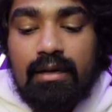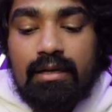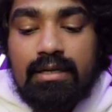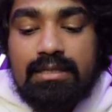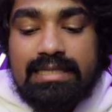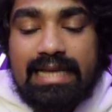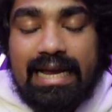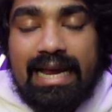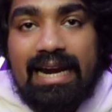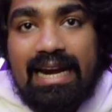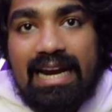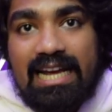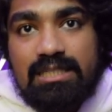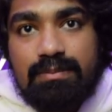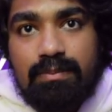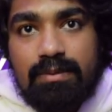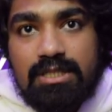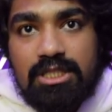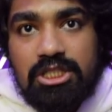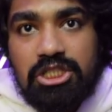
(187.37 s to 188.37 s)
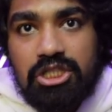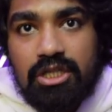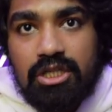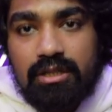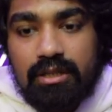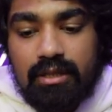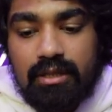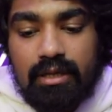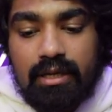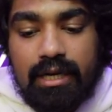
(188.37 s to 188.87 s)
second last
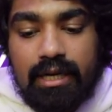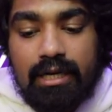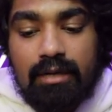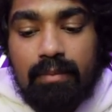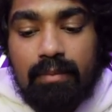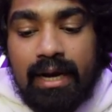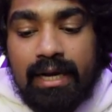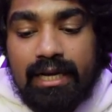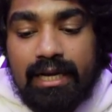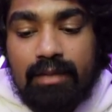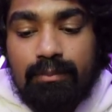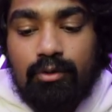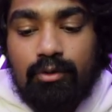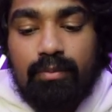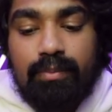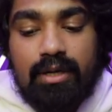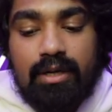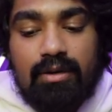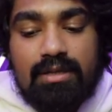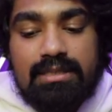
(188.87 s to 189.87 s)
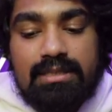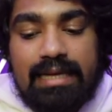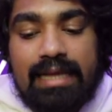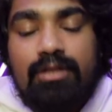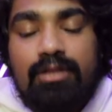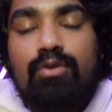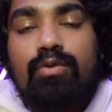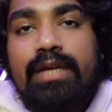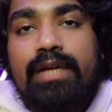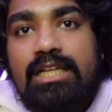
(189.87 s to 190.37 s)
position in my input, because then
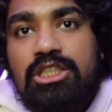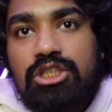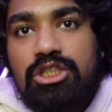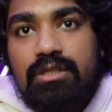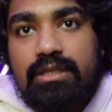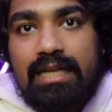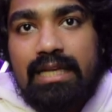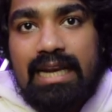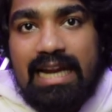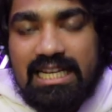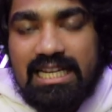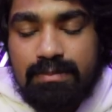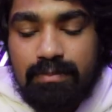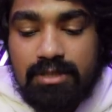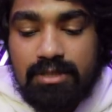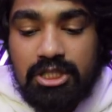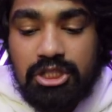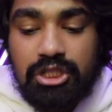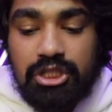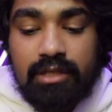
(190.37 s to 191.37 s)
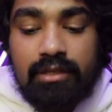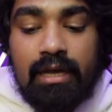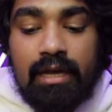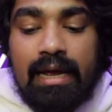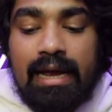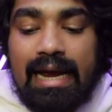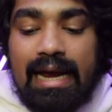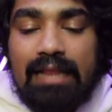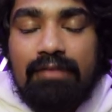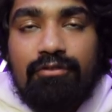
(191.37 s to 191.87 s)
you reach the last position
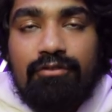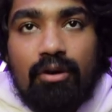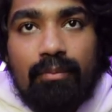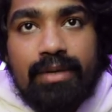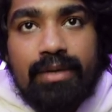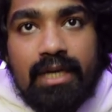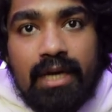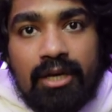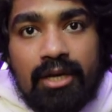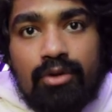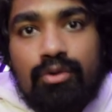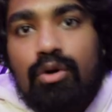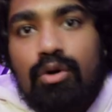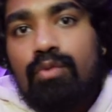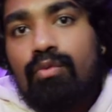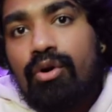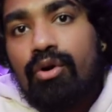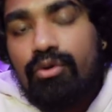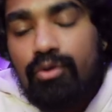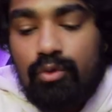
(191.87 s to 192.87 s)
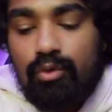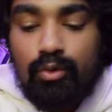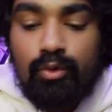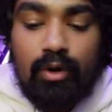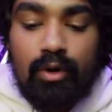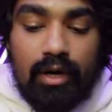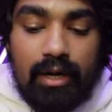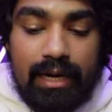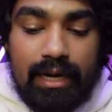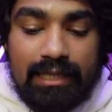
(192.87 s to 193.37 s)
and from here you don't want to
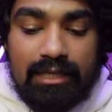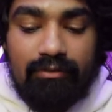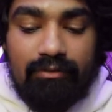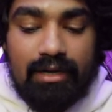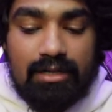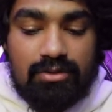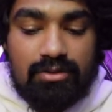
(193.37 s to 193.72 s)
go anywhere.